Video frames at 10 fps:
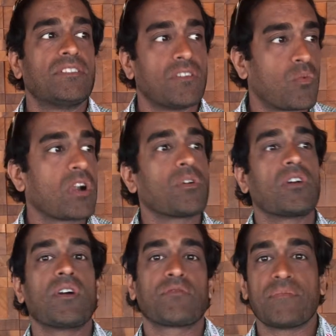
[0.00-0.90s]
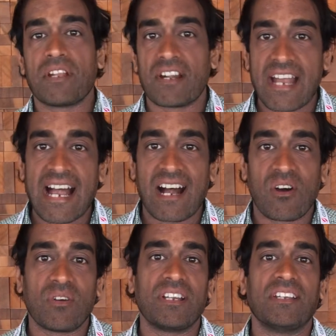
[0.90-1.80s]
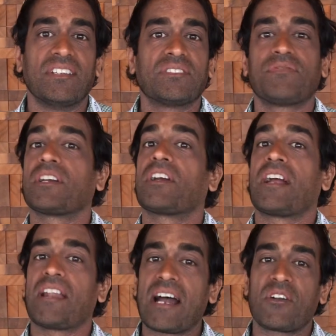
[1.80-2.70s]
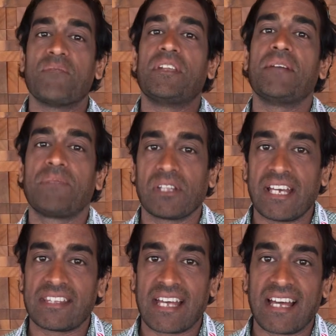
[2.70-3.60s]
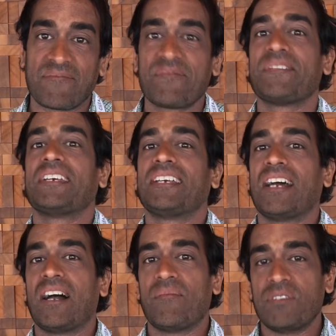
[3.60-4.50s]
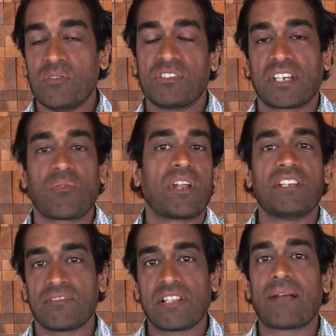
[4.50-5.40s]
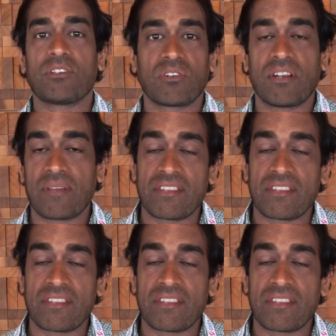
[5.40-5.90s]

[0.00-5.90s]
And so, where we're going from there now is figuring out how to manipulate that um, using a range of laboratory